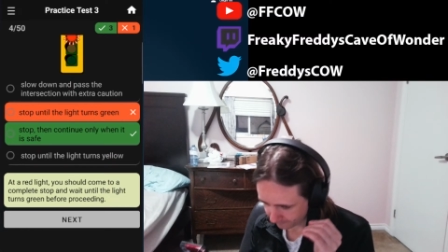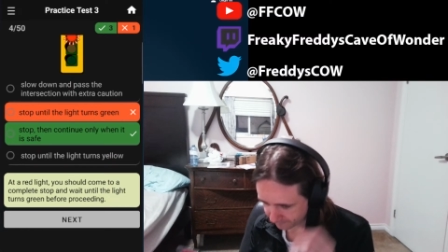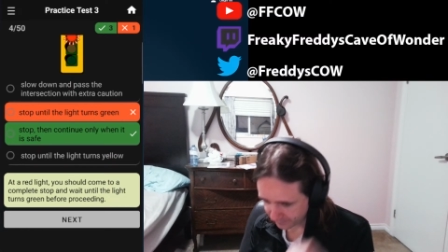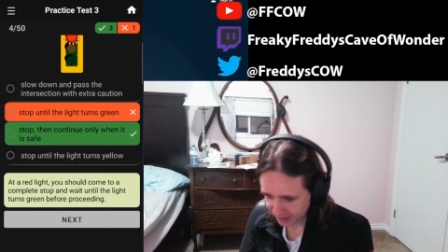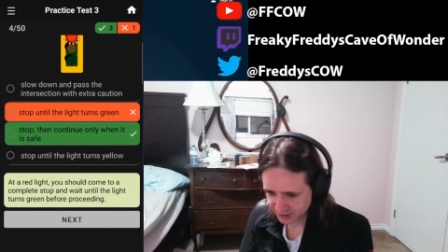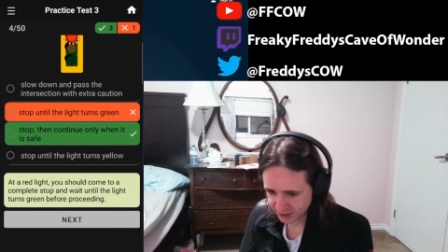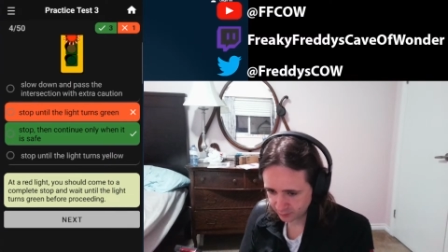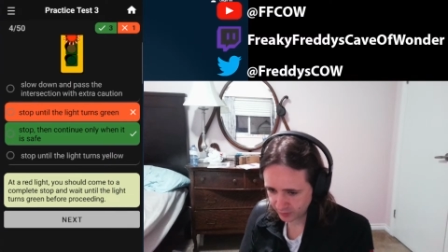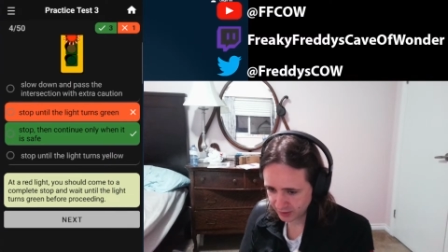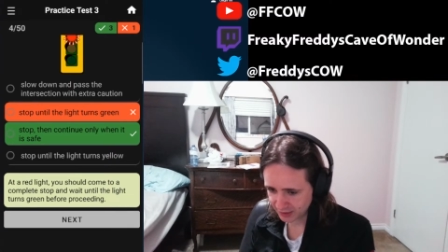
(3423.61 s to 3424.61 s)
Flashing
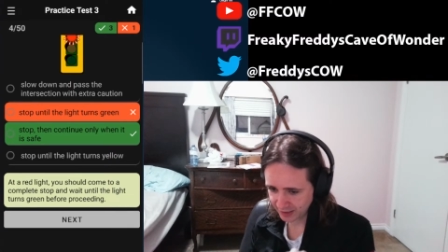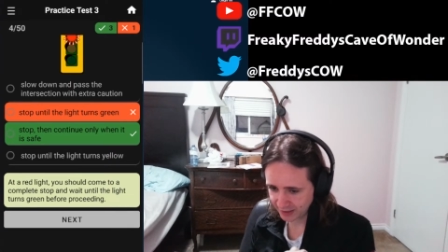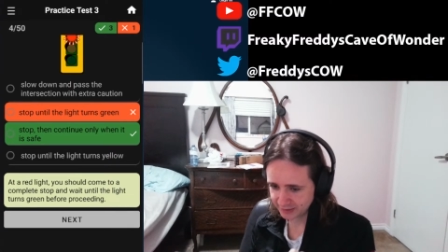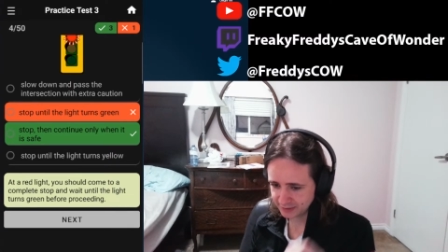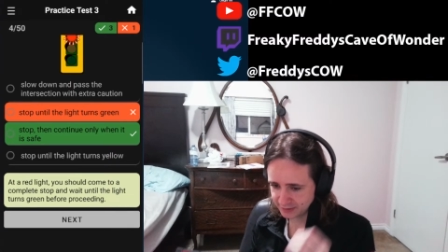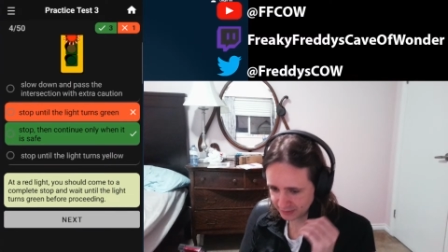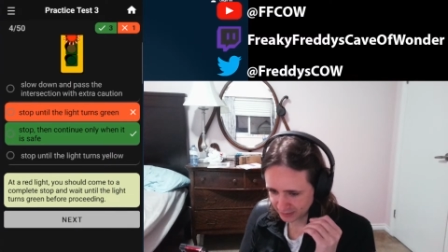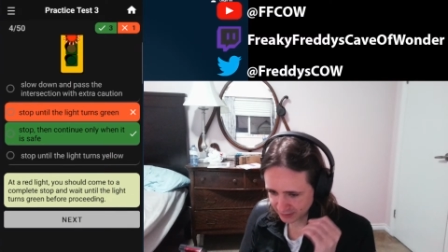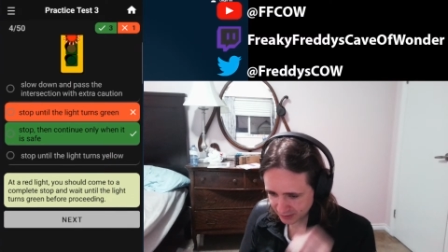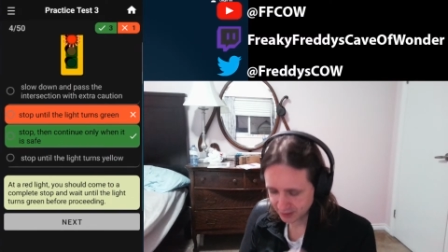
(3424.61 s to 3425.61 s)
red light,
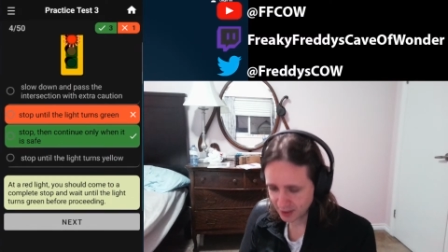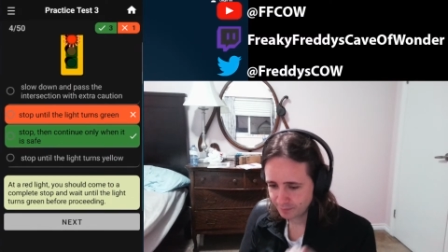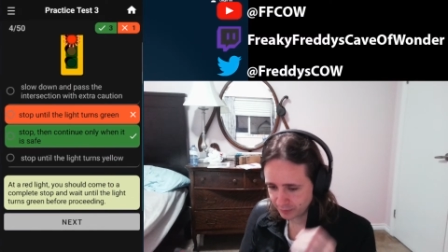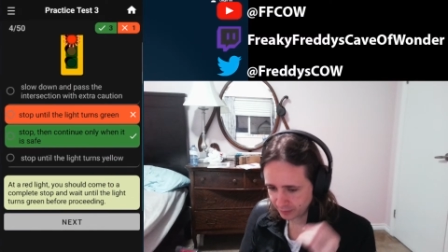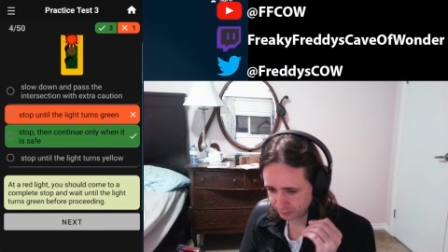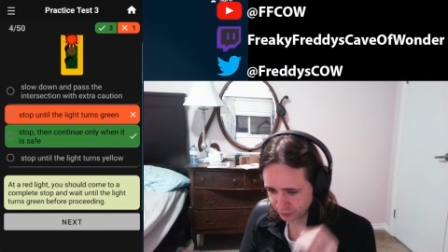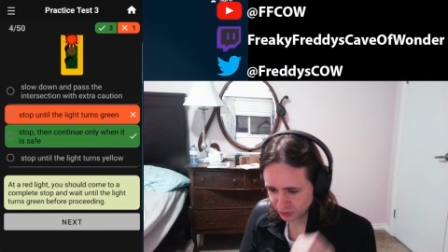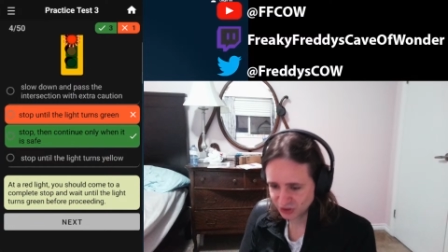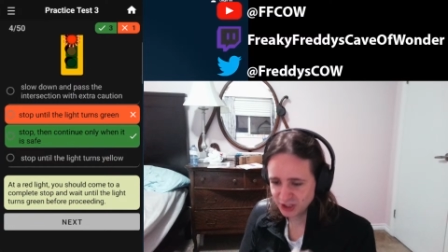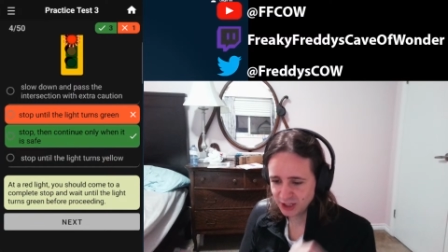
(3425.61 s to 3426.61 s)
stop,
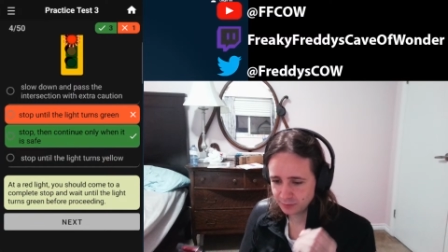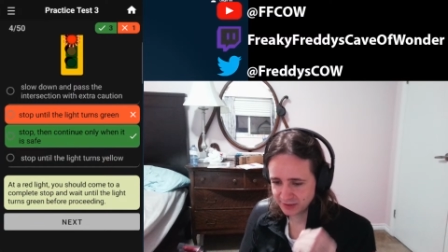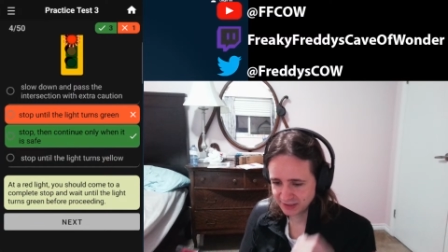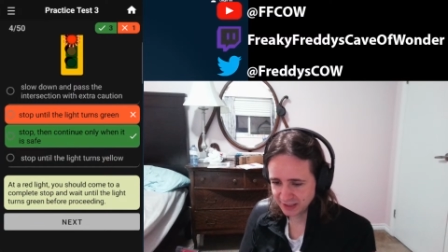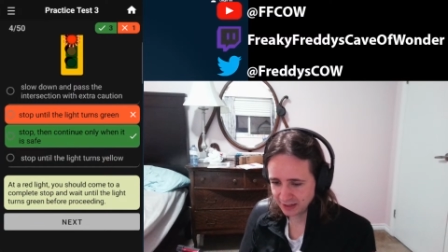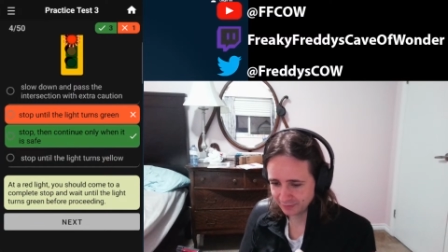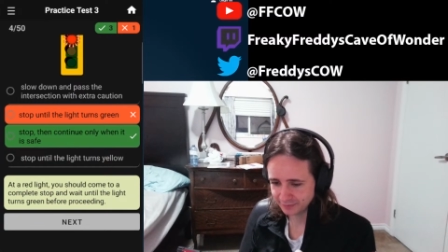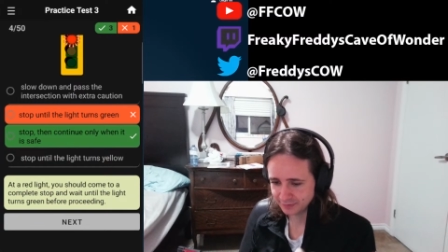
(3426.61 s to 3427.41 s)
proceed when safe.